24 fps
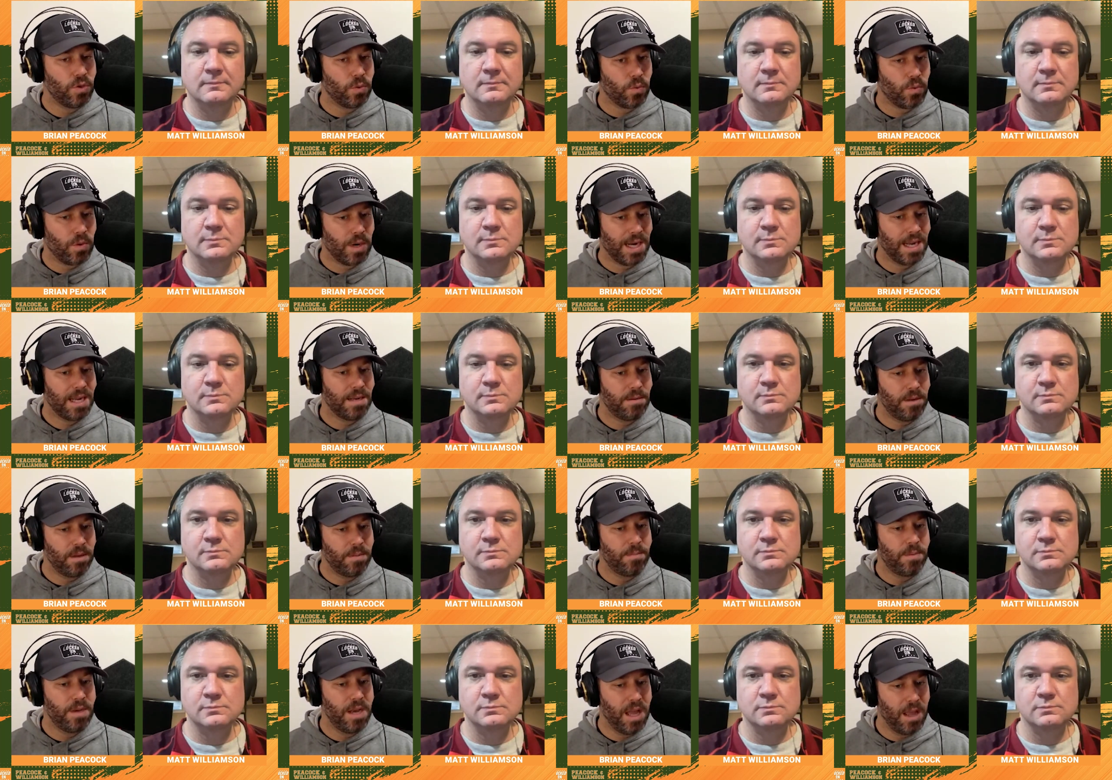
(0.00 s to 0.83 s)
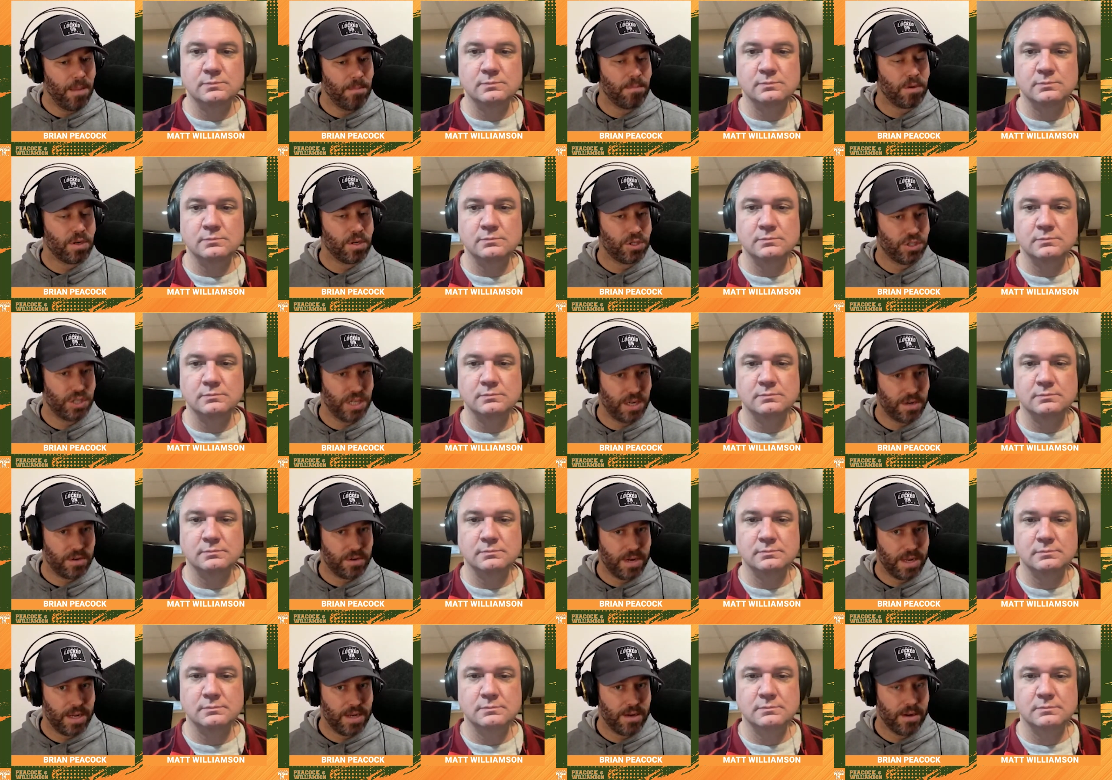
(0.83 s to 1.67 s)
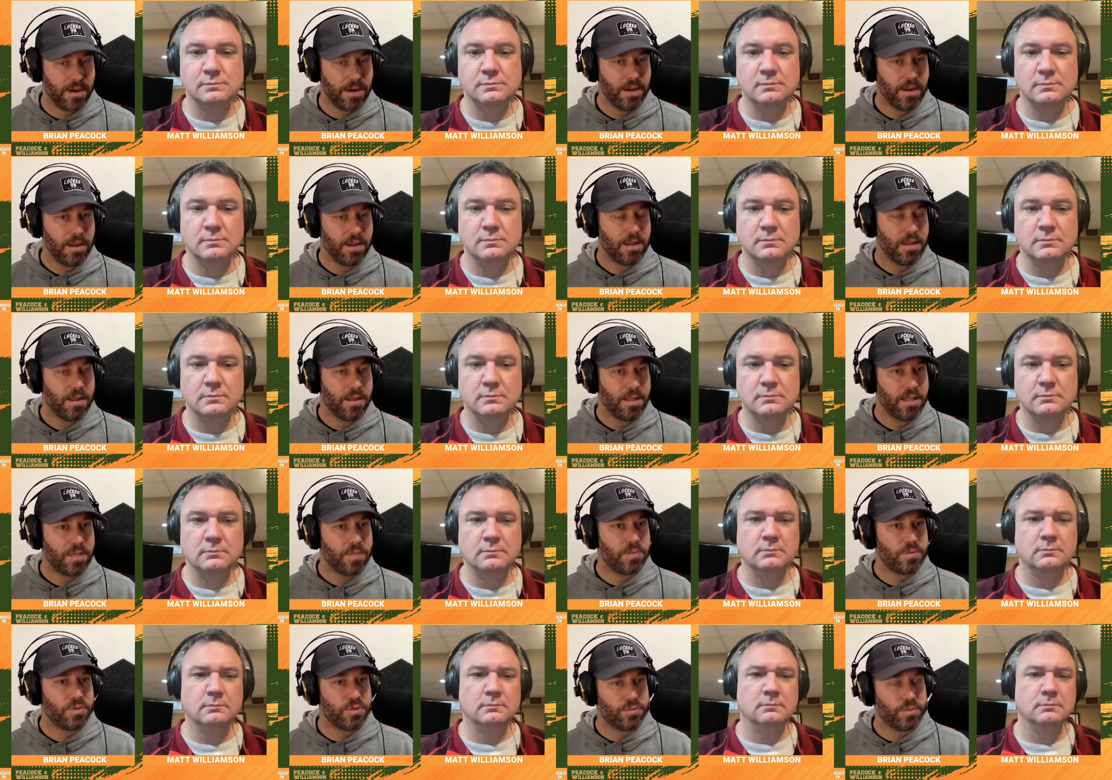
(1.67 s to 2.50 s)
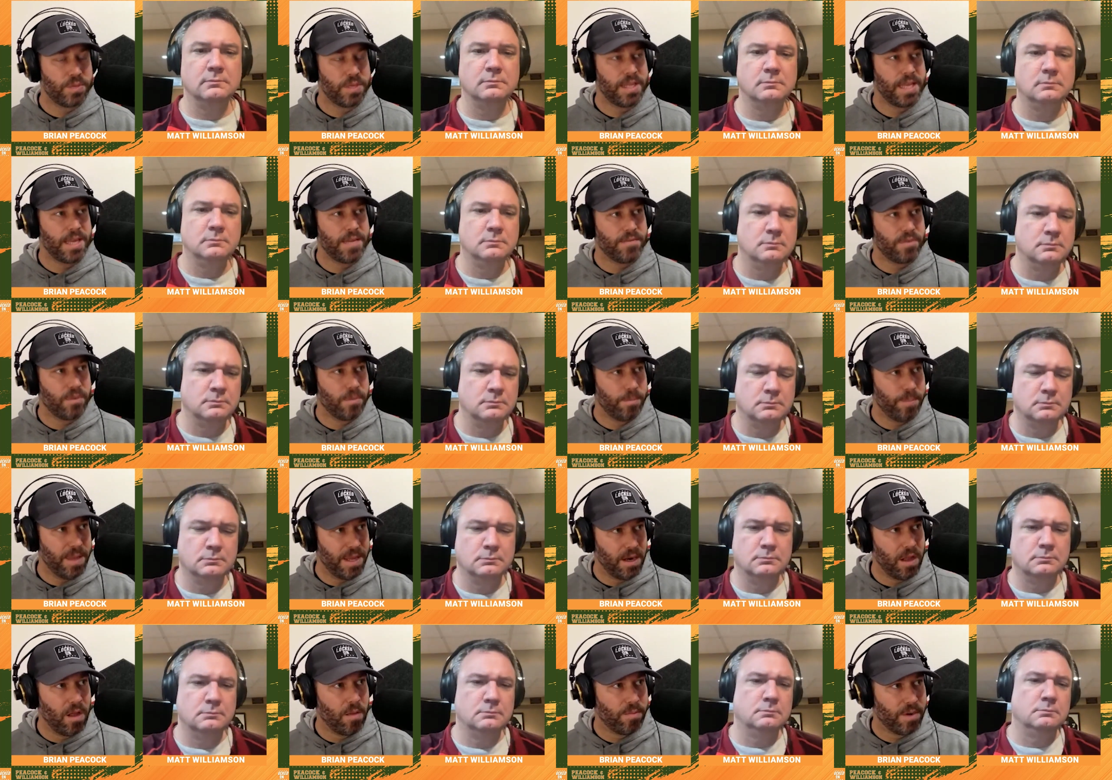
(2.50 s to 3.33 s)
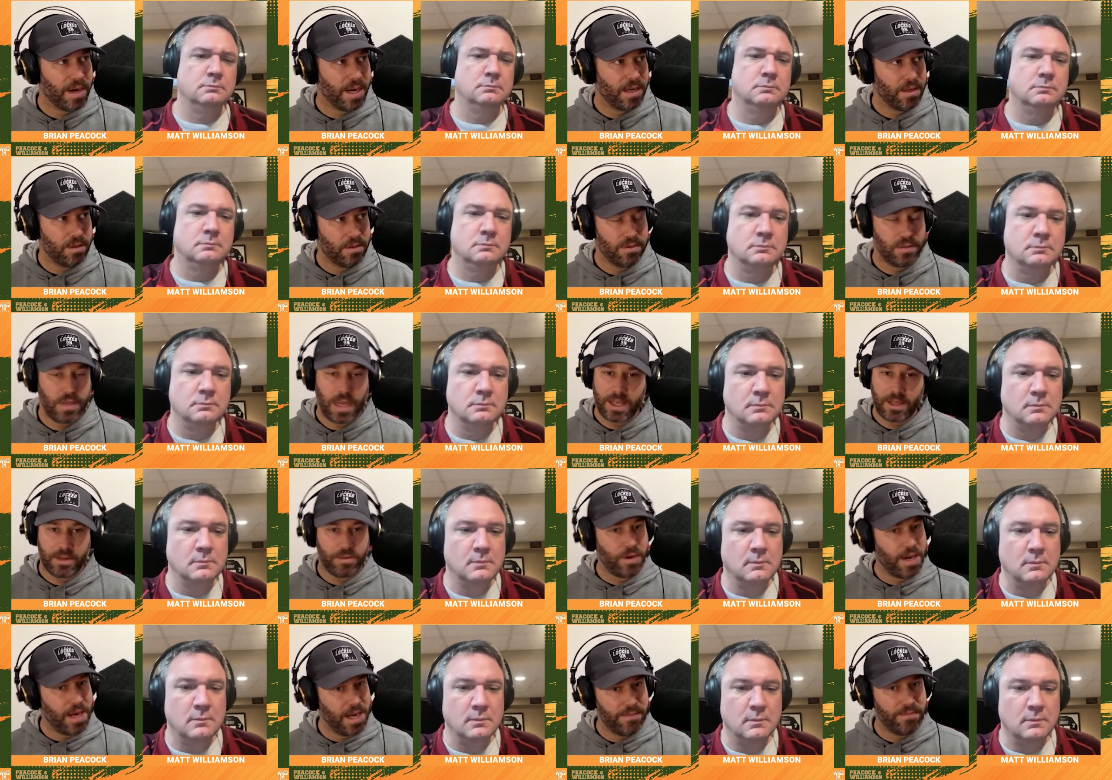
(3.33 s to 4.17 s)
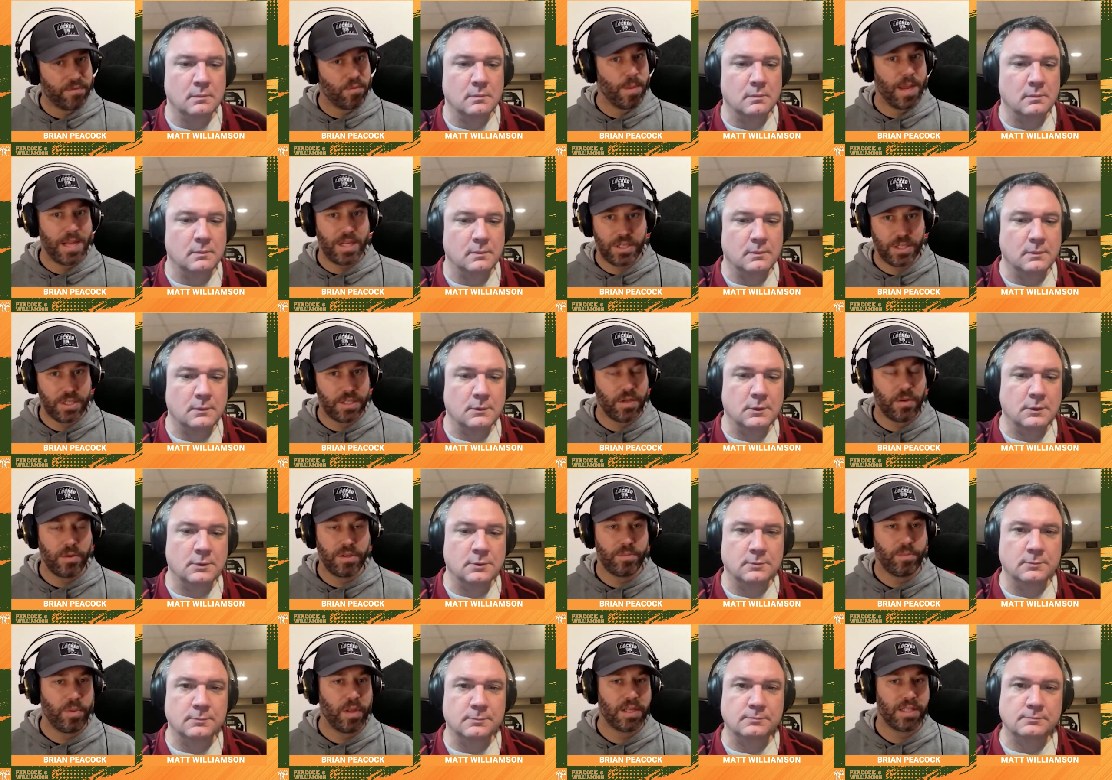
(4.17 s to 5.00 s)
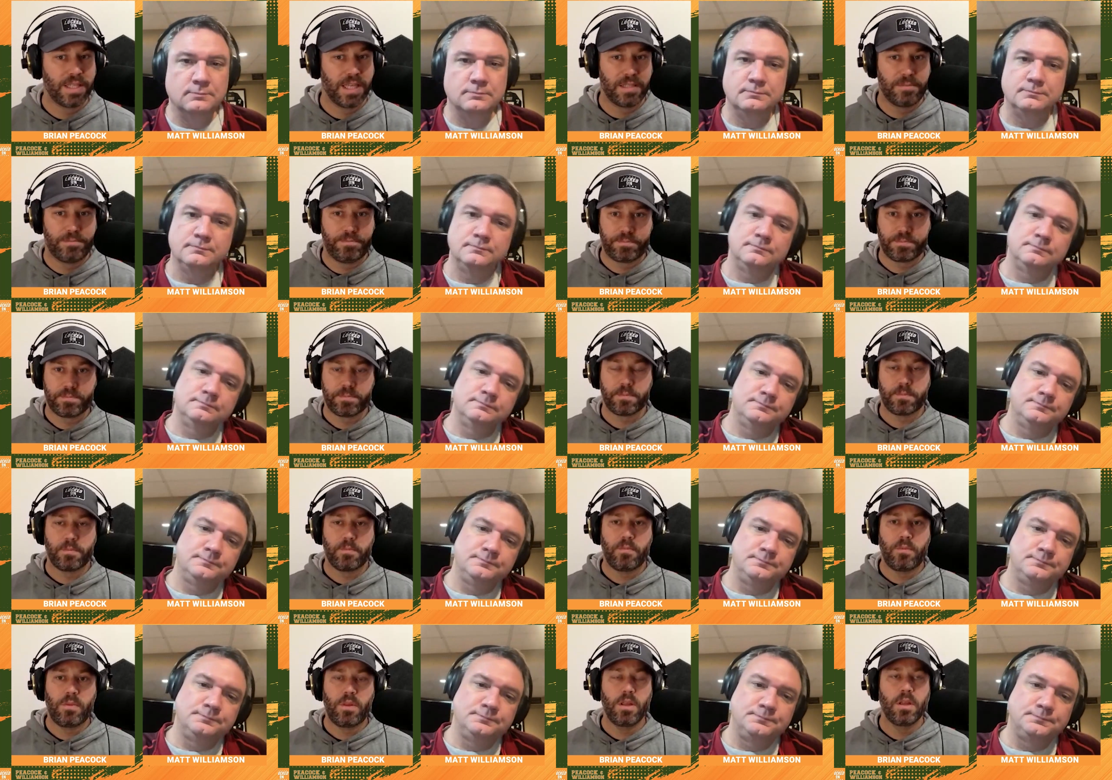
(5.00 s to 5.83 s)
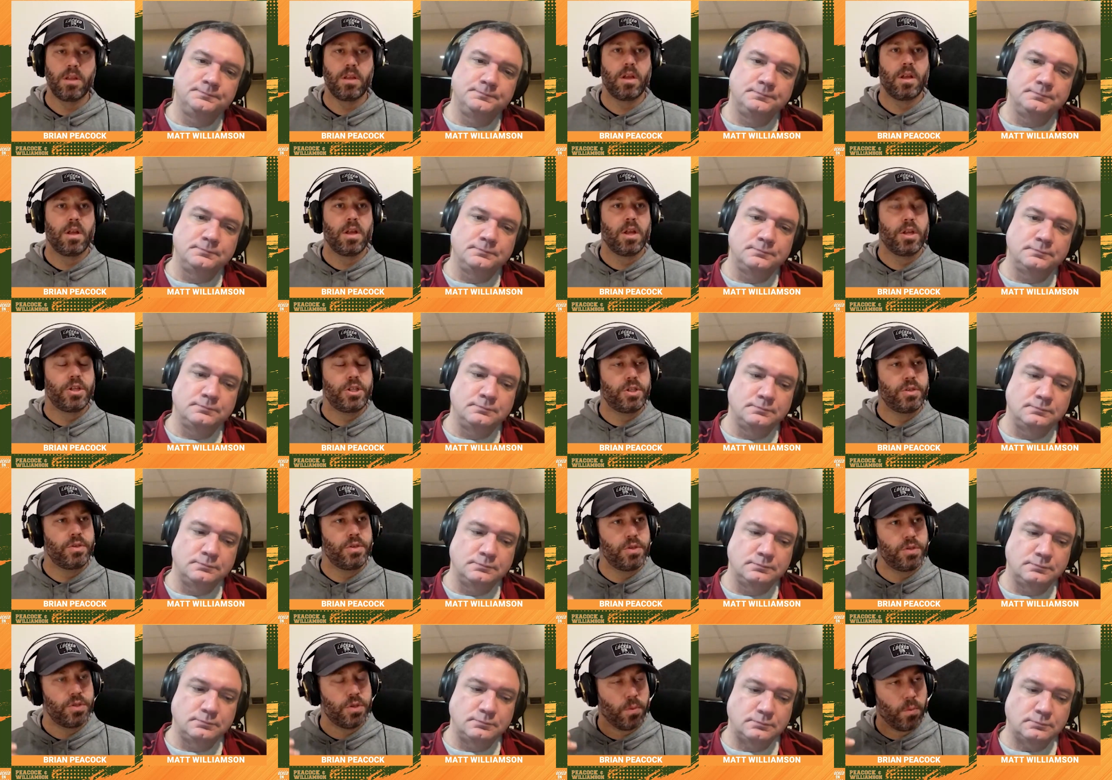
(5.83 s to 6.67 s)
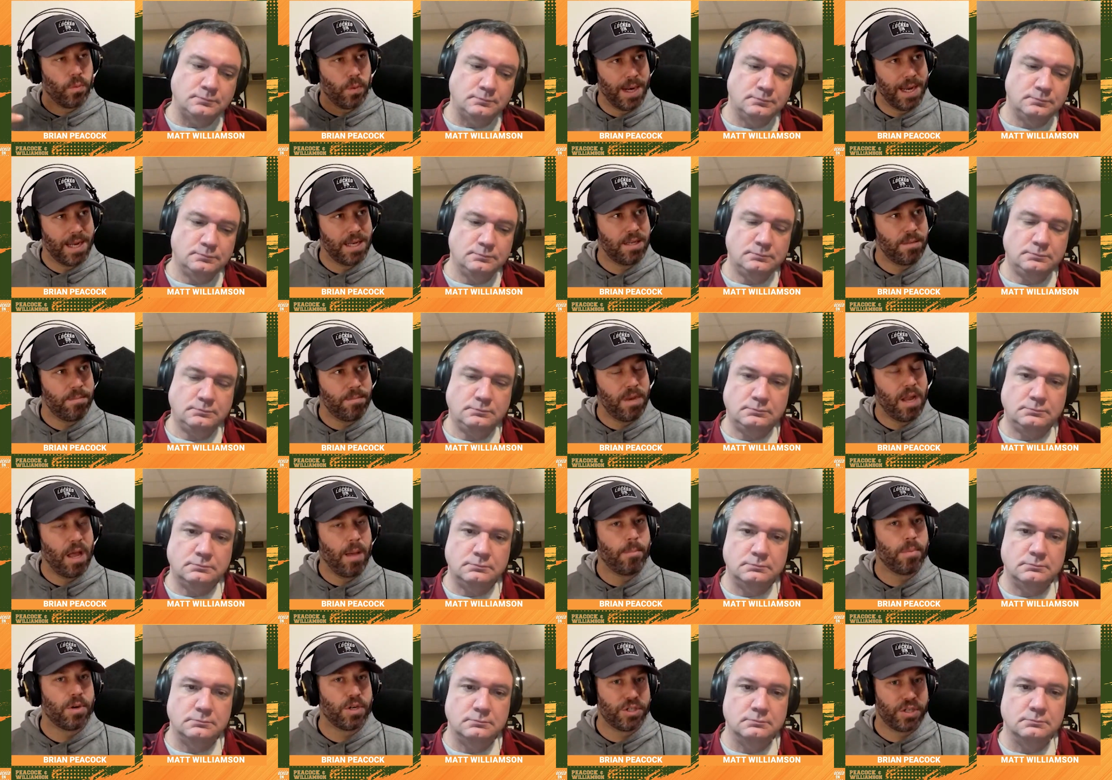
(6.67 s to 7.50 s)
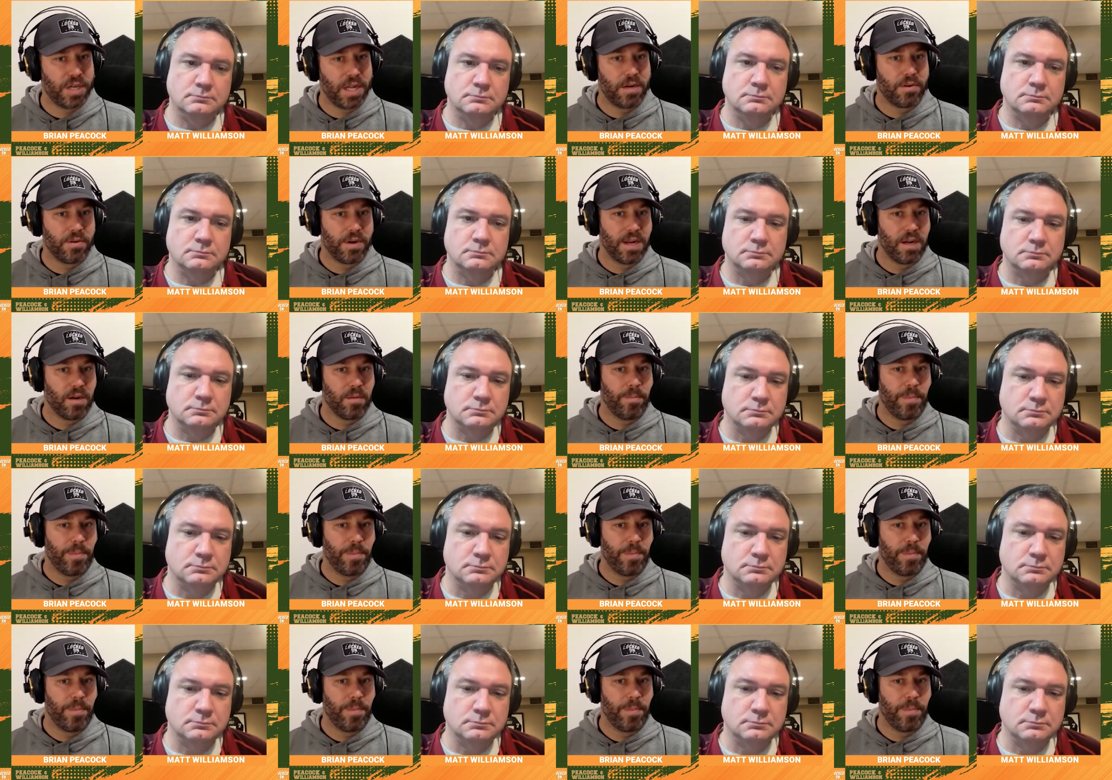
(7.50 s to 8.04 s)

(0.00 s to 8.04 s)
Speaker 1: a random number generator. This was relayed from Ben Albright, who's got great information, is always plugged in. You use a random number generator